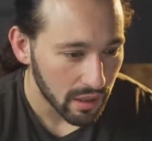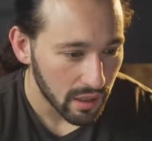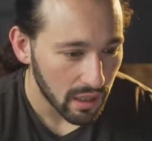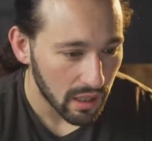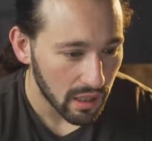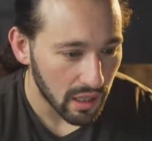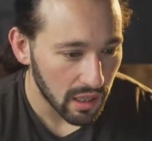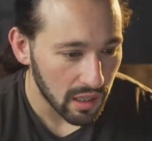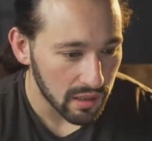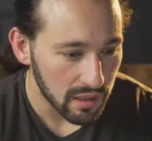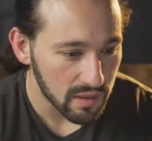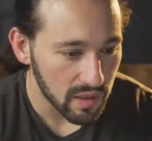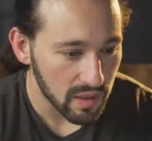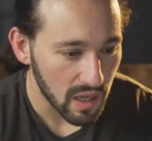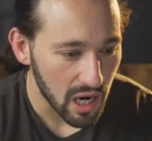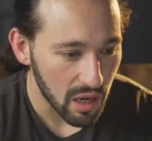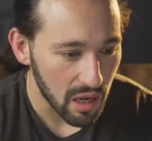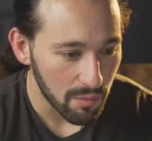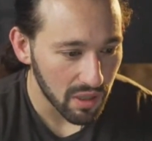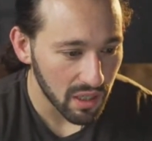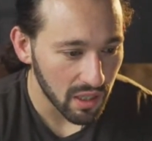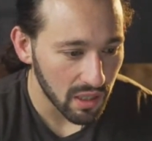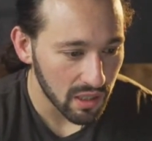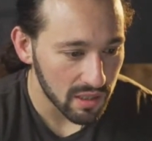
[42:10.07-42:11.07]

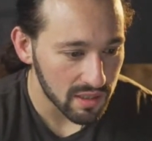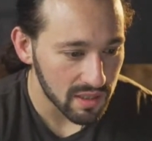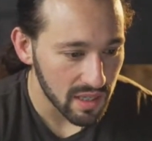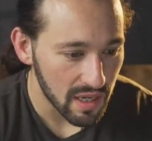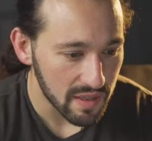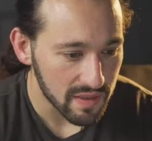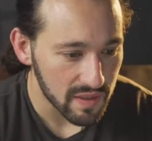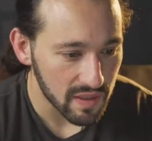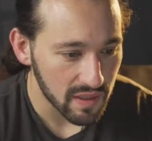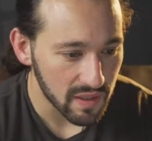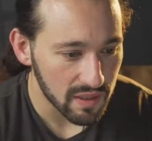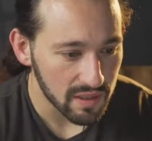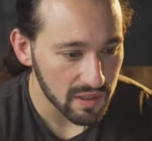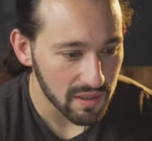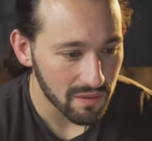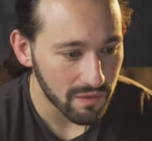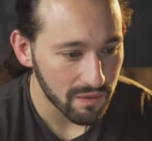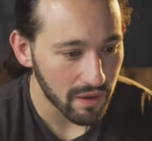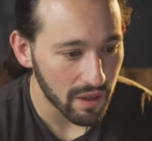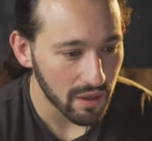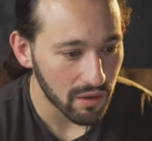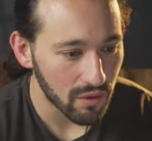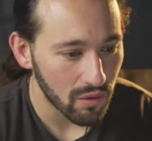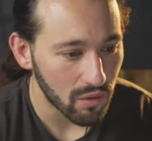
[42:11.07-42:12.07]
Tommy is asking, is the
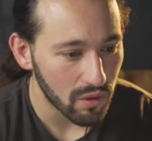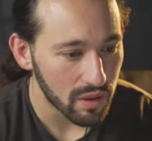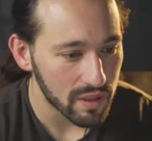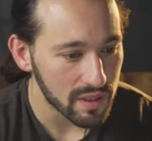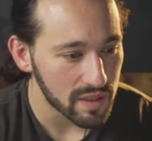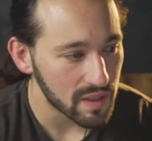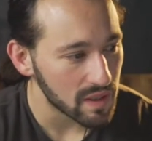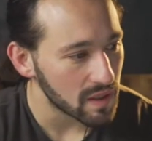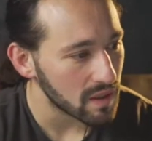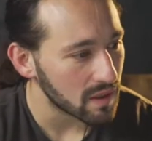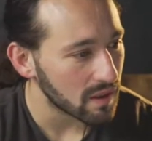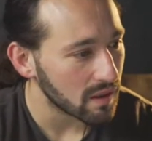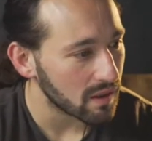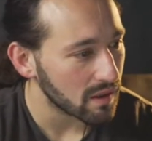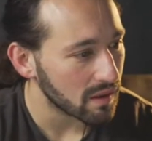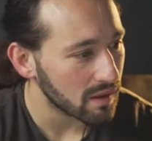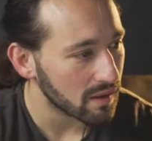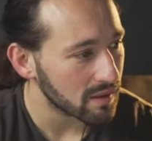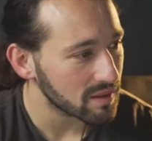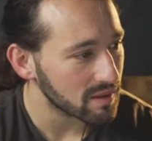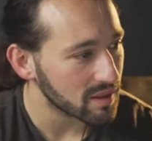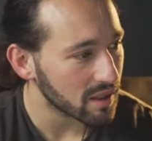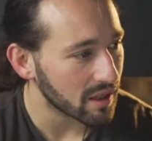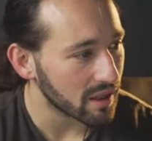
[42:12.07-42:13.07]
fan noisy?
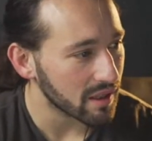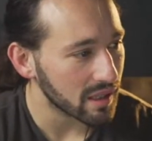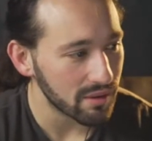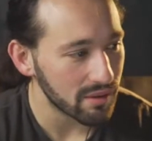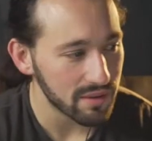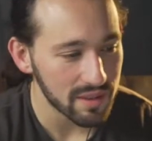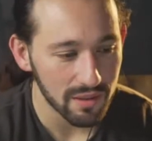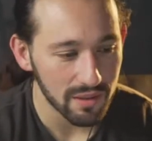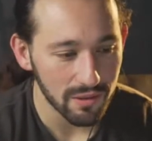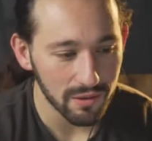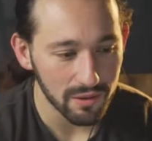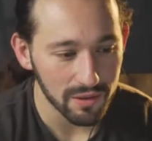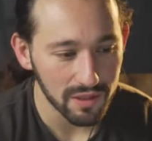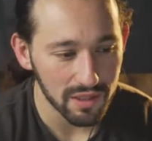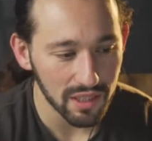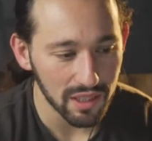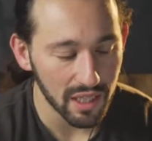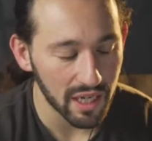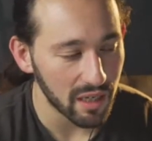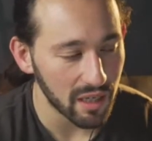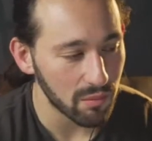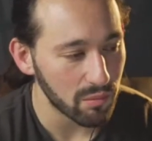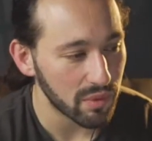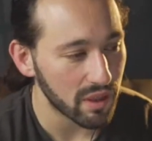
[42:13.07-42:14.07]
Sorry, that was a little
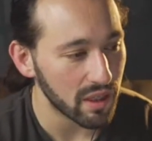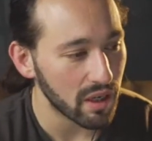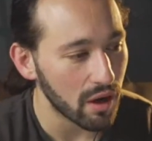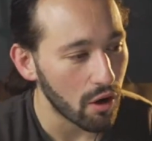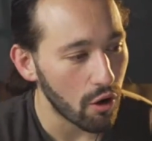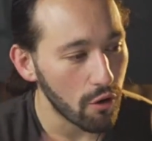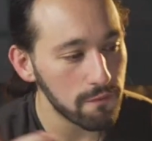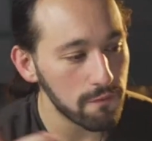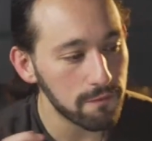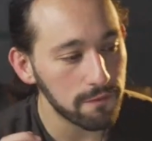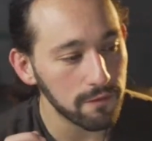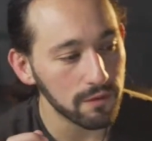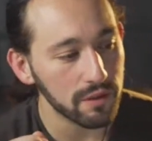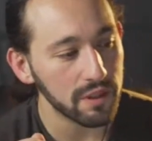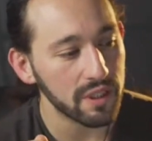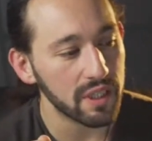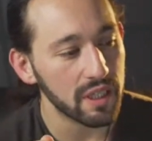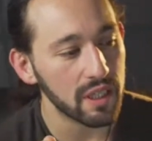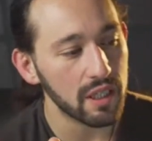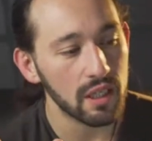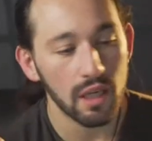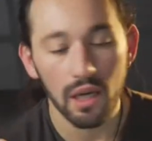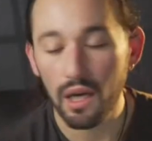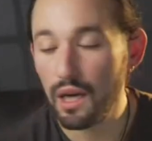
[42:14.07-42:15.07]
delayed, but
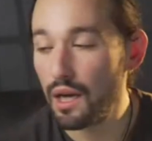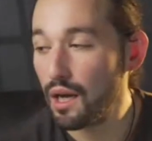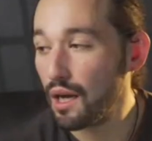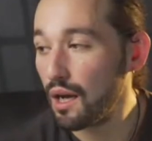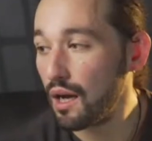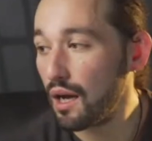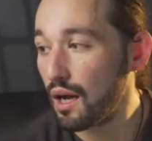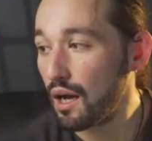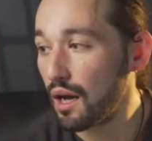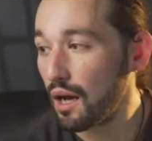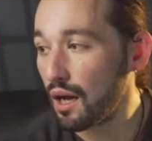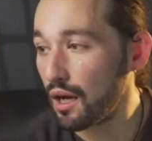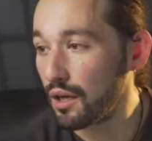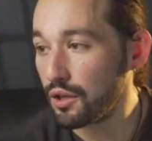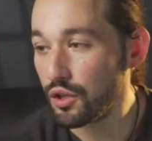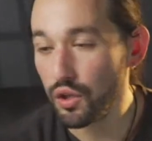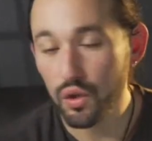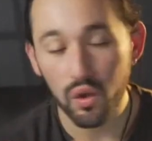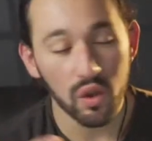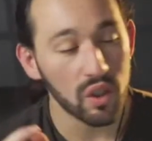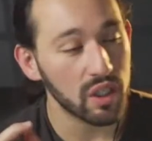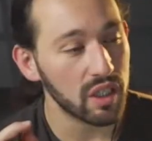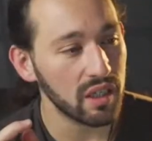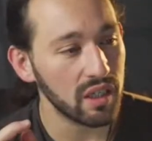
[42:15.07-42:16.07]
hopefully you
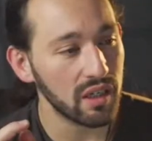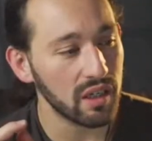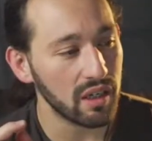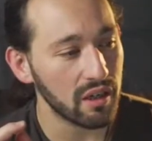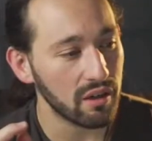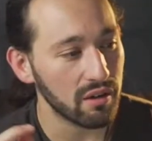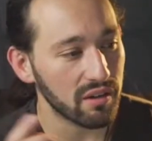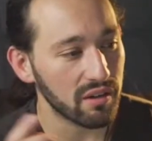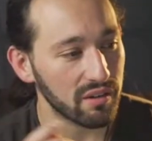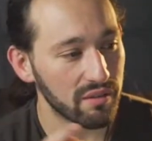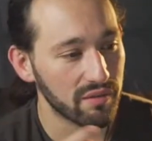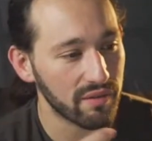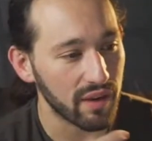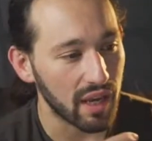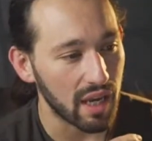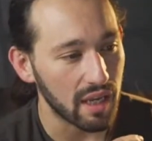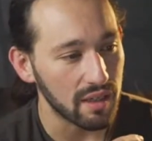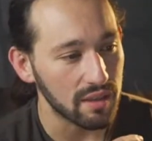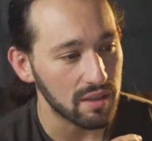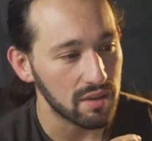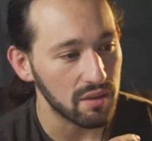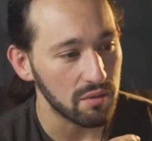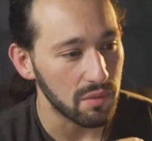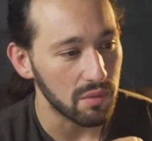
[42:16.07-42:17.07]
couldn't hear the fan
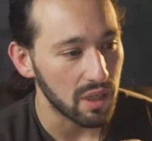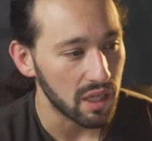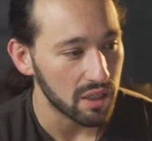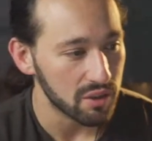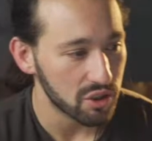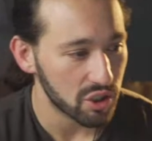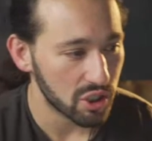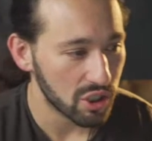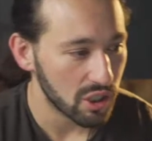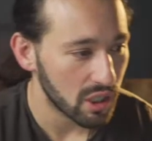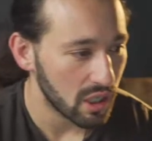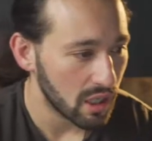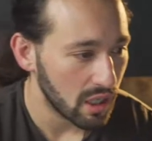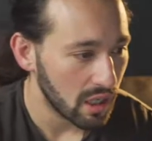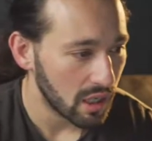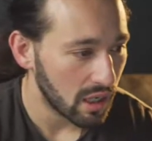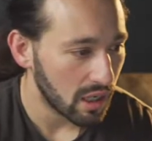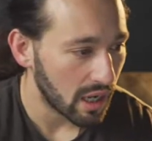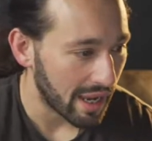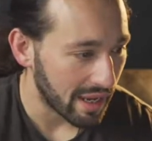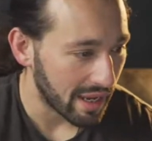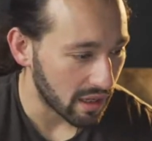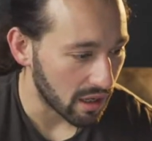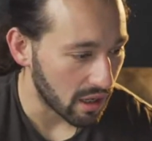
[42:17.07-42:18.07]
too much
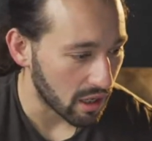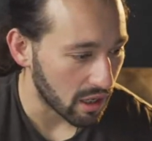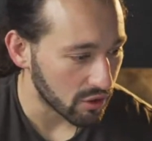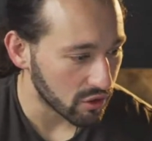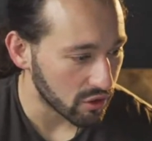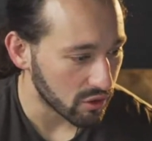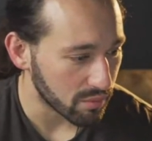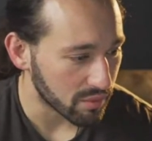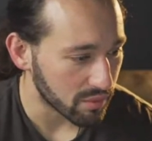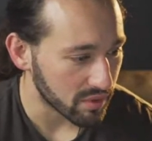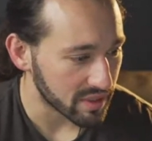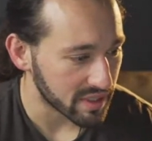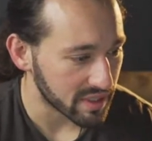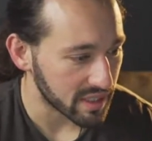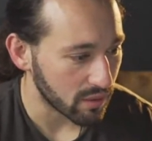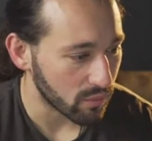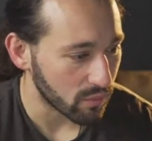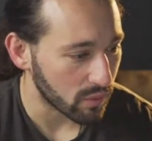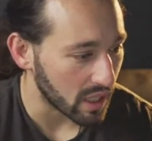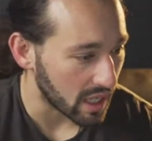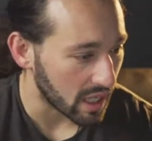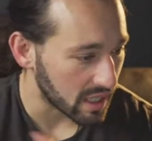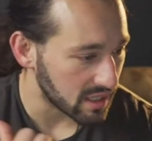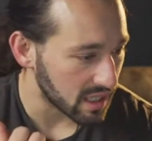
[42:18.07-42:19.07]
at 100% when
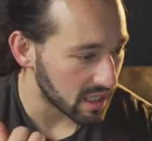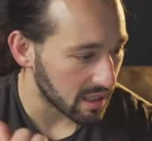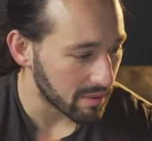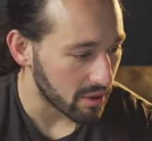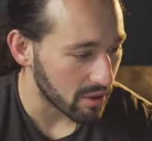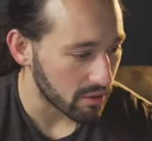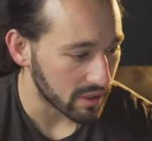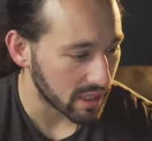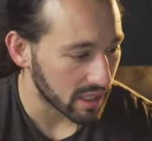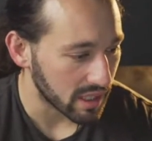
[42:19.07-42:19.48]
I demoed it.